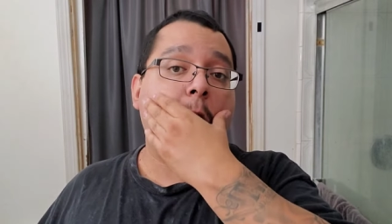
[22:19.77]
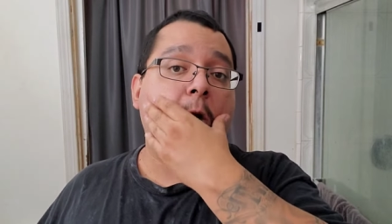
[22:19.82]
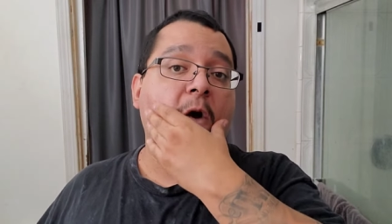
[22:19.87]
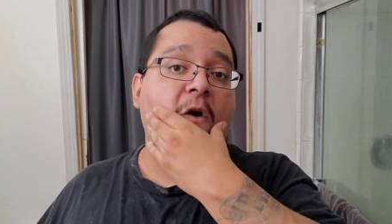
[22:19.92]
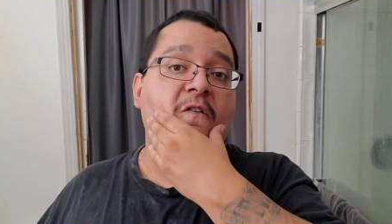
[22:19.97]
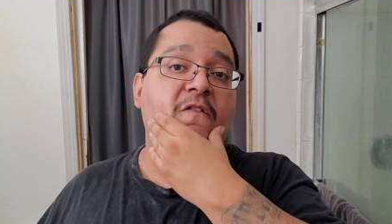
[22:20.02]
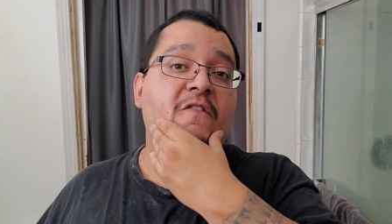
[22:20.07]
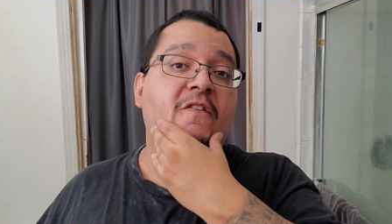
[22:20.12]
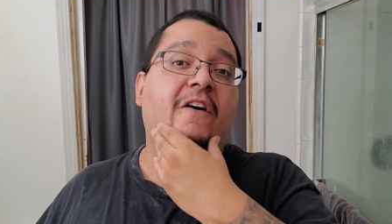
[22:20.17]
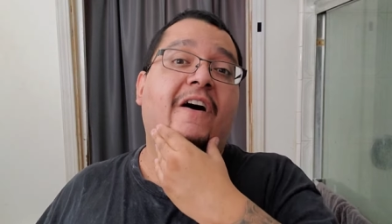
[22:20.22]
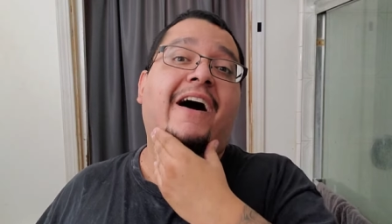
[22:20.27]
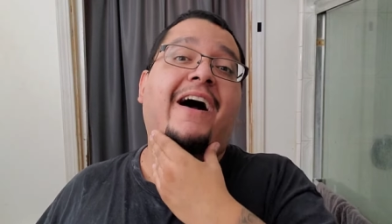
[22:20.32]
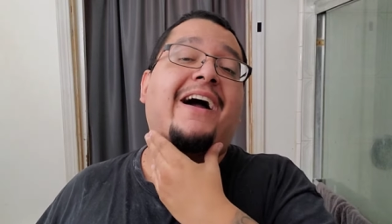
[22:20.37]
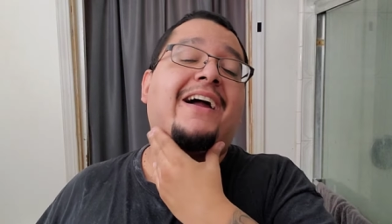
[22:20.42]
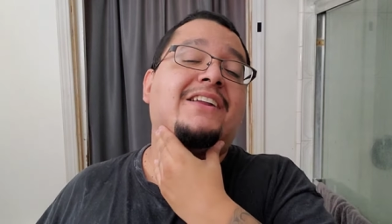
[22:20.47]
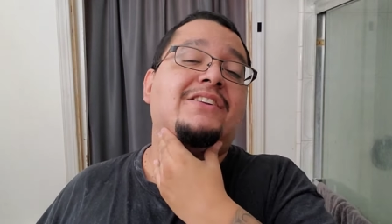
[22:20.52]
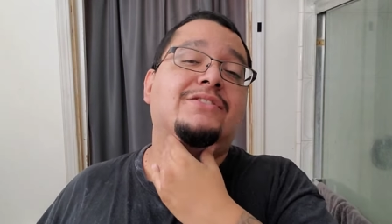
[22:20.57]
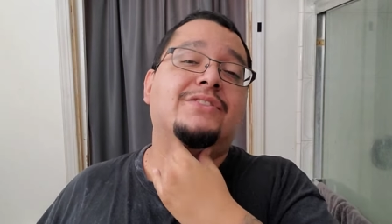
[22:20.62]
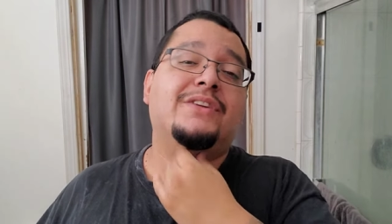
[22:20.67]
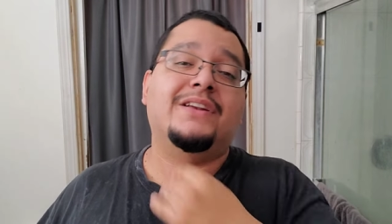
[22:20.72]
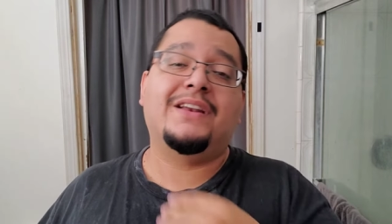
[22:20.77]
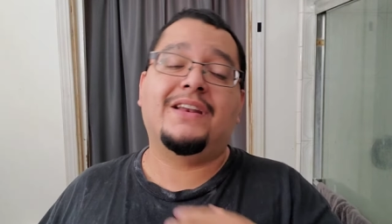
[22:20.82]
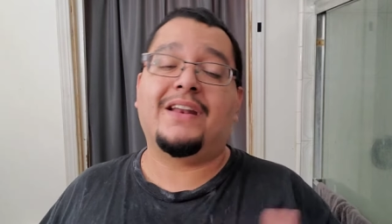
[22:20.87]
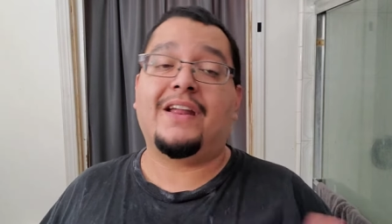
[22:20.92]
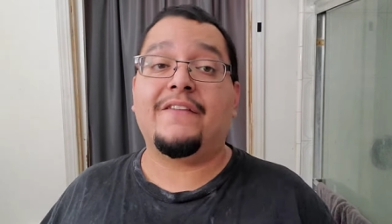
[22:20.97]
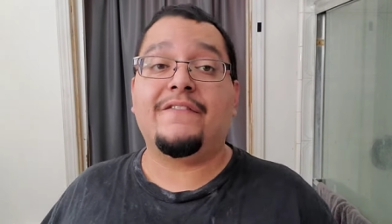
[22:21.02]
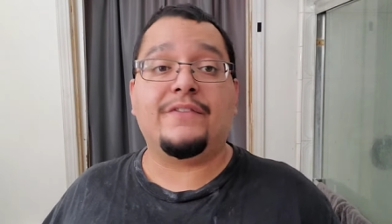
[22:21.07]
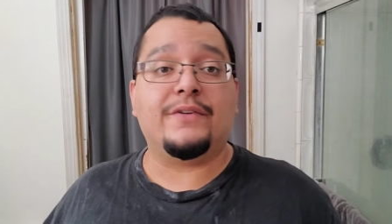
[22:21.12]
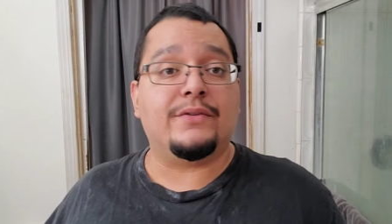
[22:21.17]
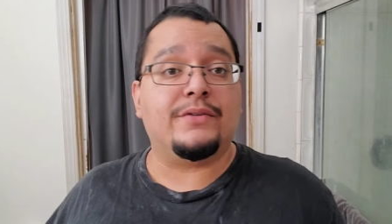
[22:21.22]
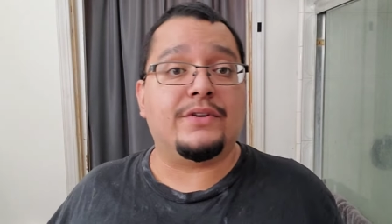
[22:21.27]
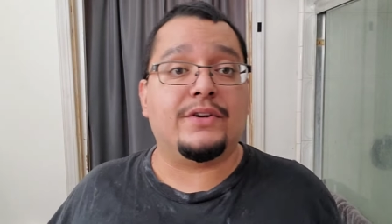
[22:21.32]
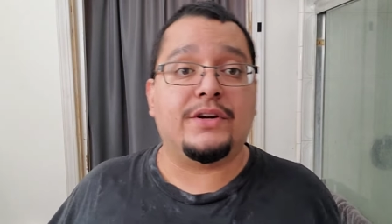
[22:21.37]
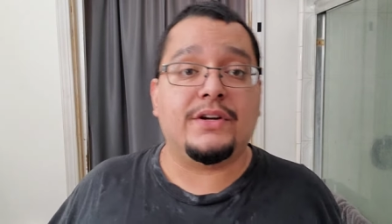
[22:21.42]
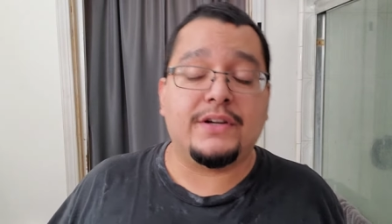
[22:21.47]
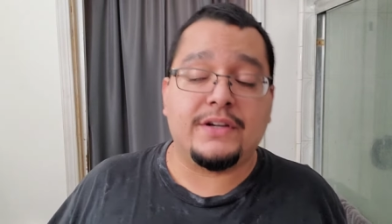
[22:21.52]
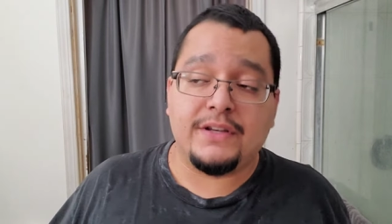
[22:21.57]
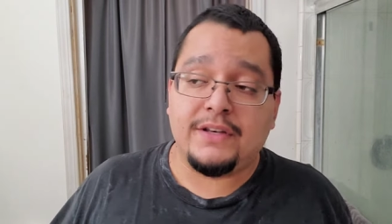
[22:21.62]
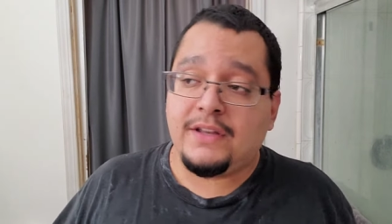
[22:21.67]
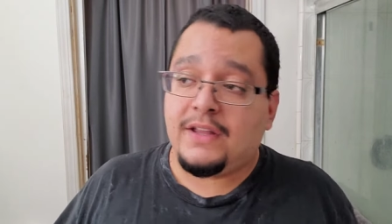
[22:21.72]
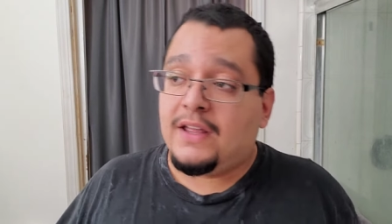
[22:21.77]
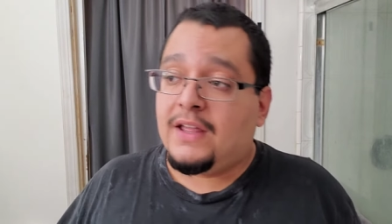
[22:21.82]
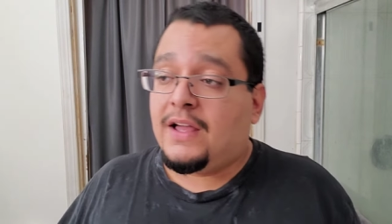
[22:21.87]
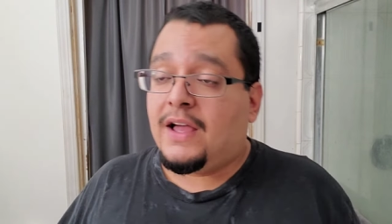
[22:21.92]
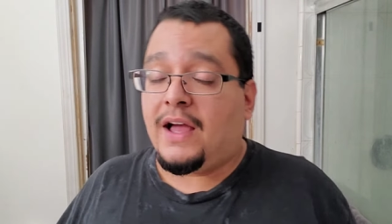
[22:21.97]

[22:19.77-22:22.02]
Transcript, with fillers: I feel hydrated. I feel good.